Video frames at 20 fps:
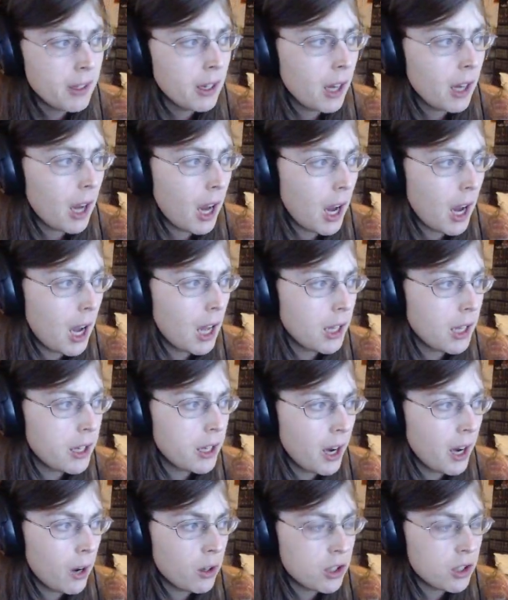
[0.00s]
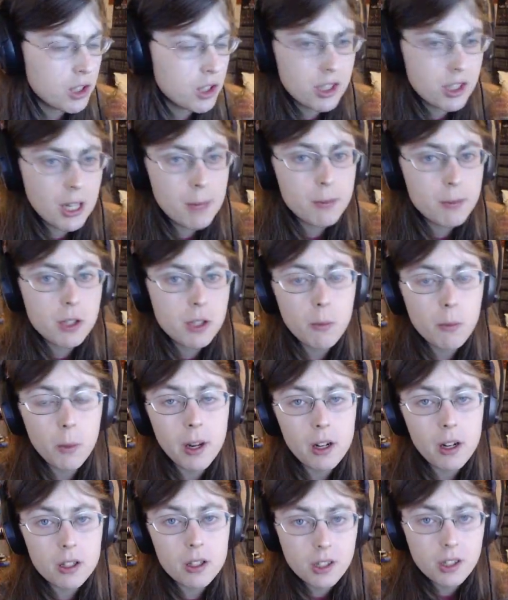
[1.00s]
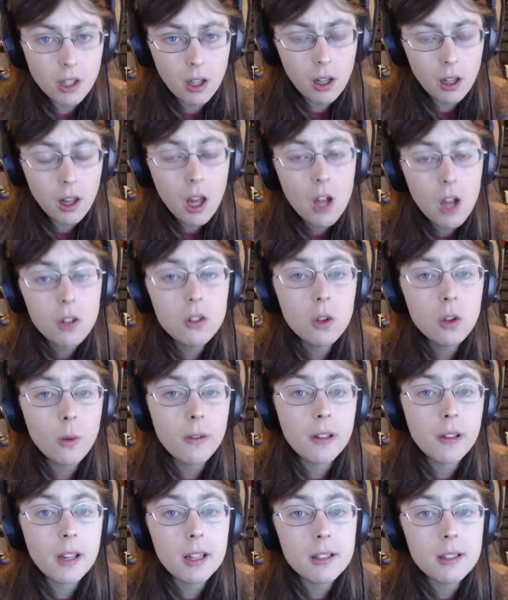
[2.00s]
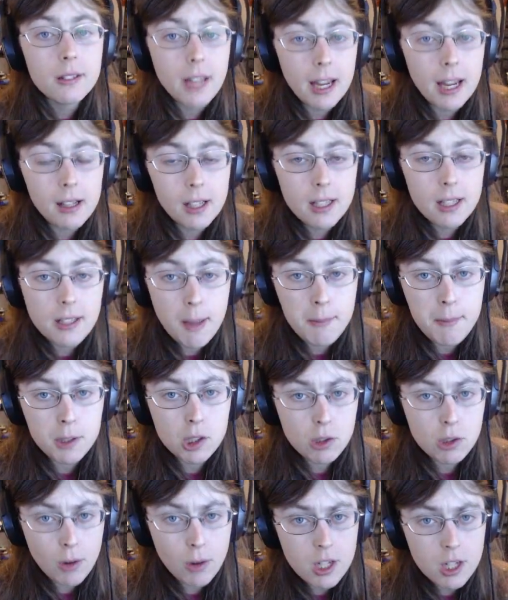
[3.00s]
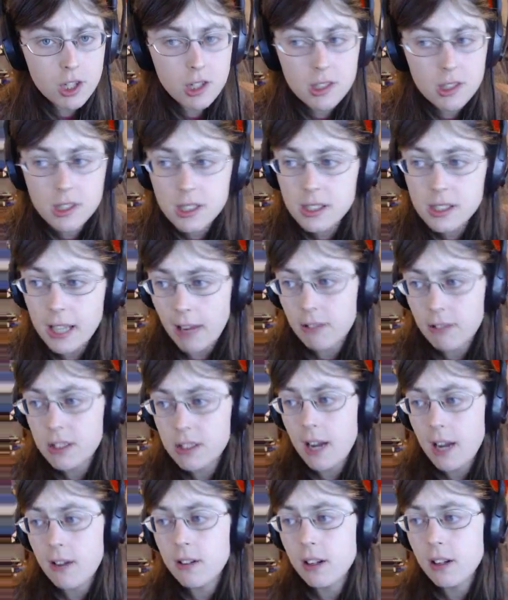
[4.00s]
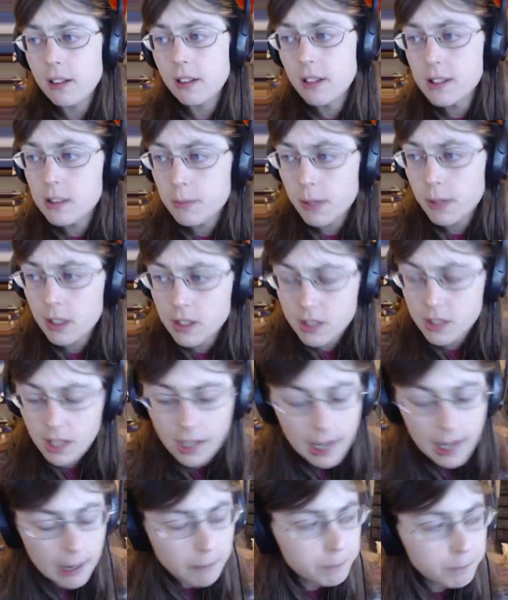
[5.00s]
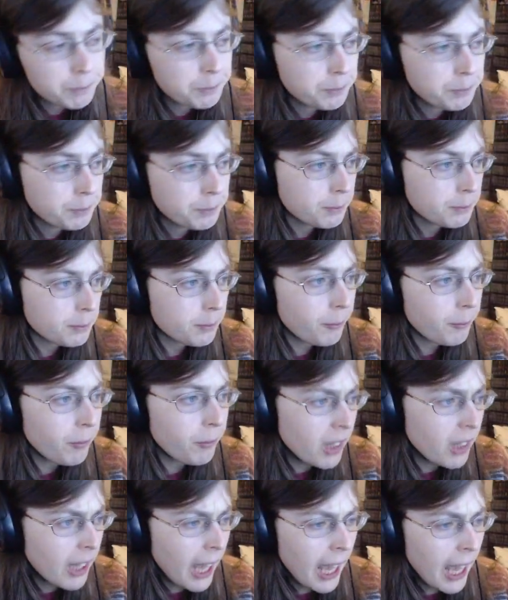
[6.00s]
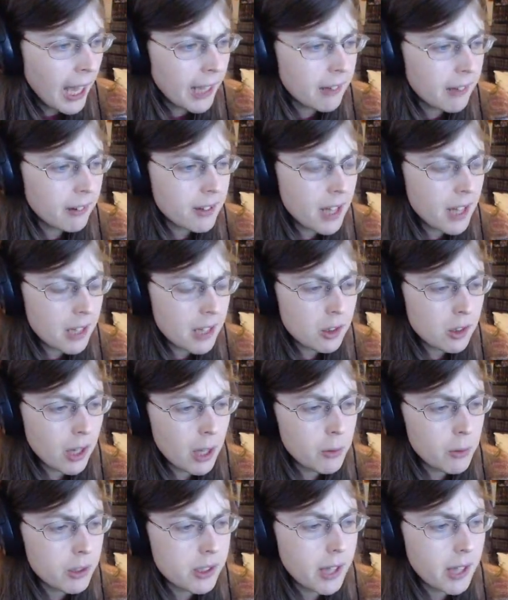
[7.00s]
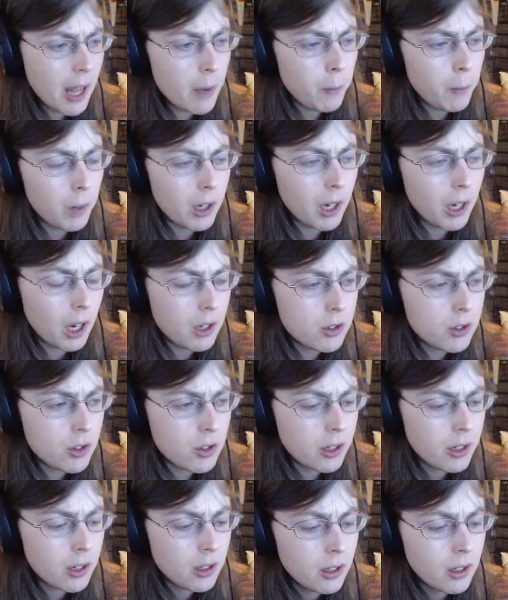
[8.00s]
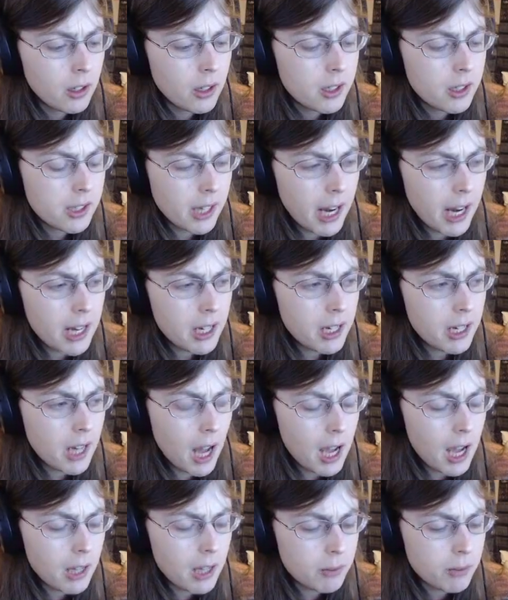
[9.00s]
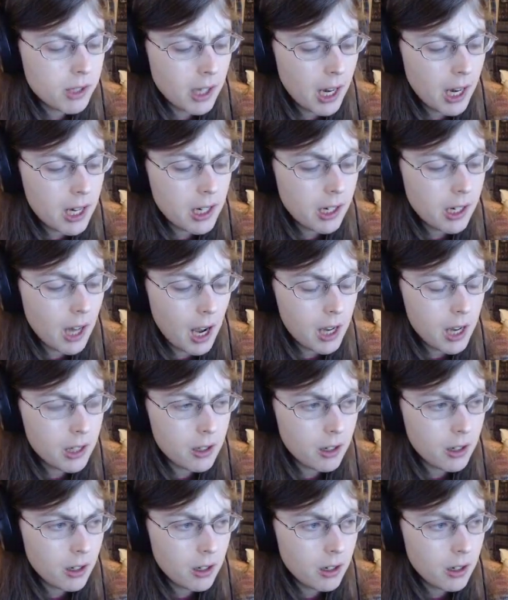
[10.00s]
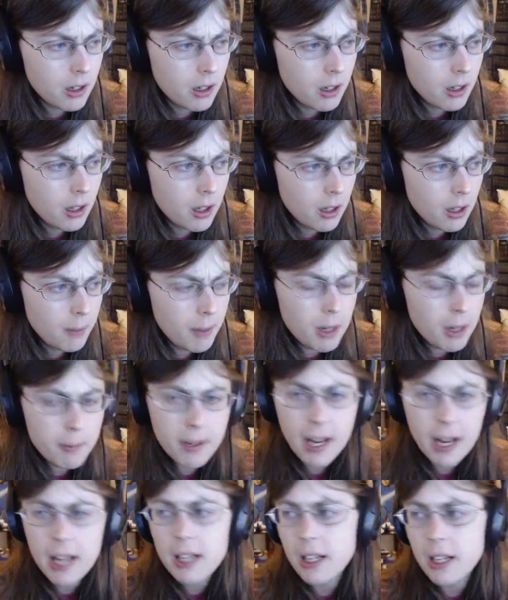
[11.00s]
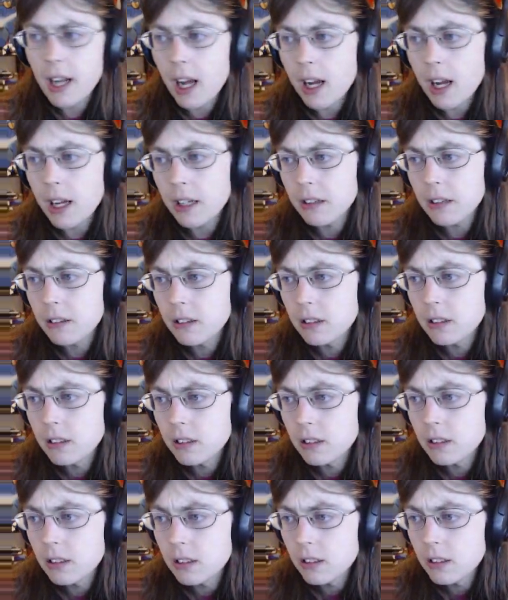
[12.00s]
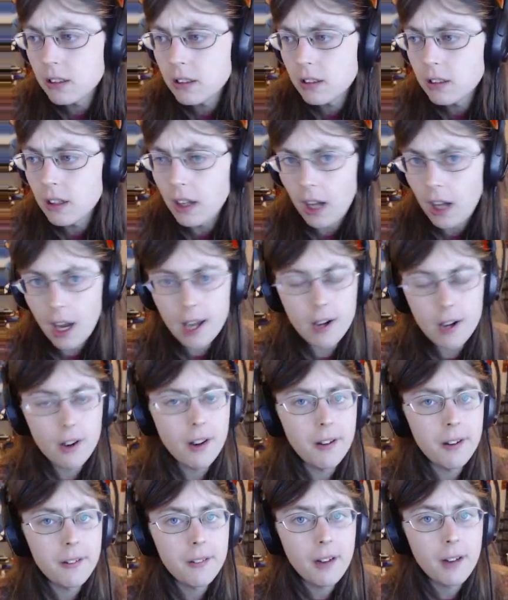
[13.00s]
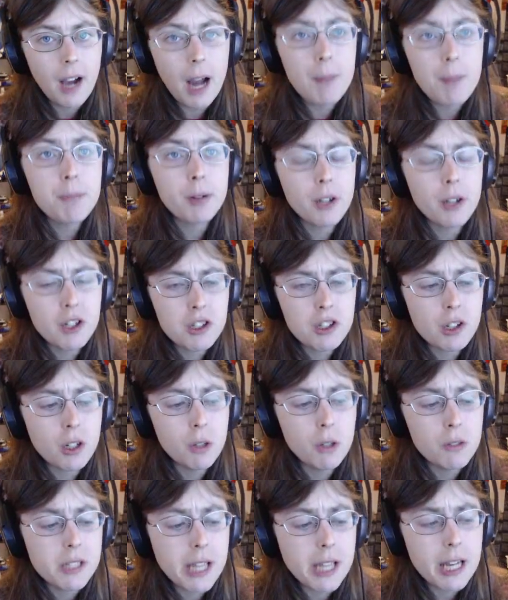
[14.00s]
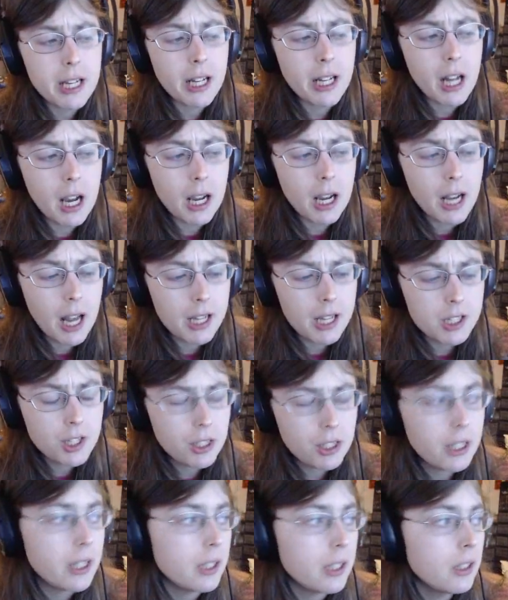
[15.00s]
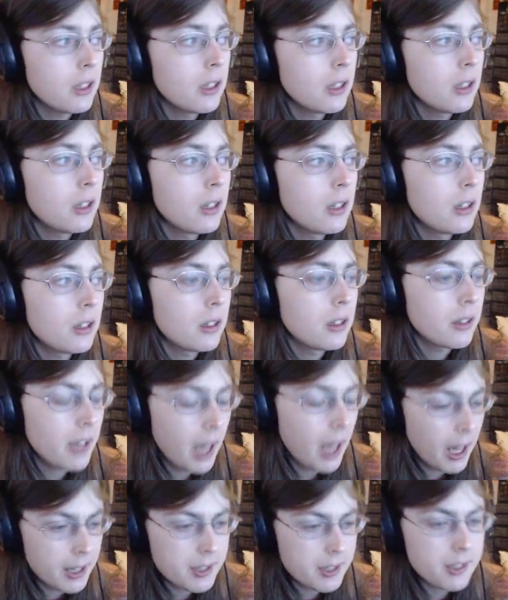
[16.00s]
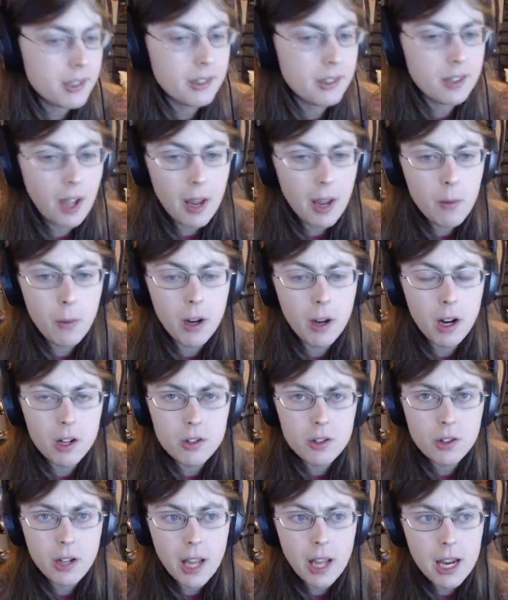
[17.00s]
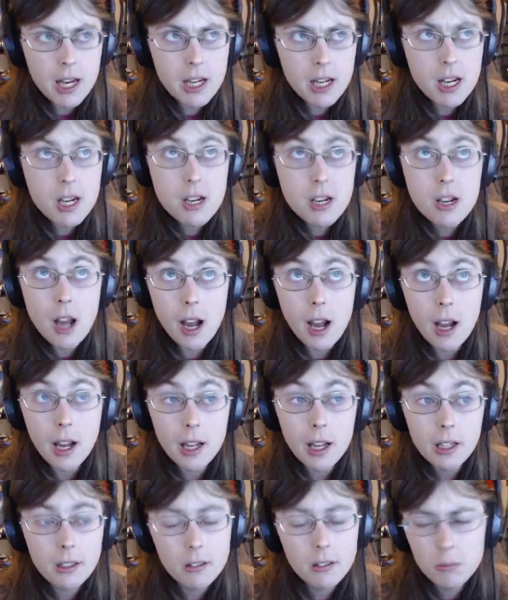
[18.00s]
It just seems that we are still doing daily demonstrations in downtown Elizabeth City. And yesterday was day 100. Is it 89? Was it 89 or? It might have been 89. I don't know. I'm pretty sure it was 89, actually. Yes, day 189.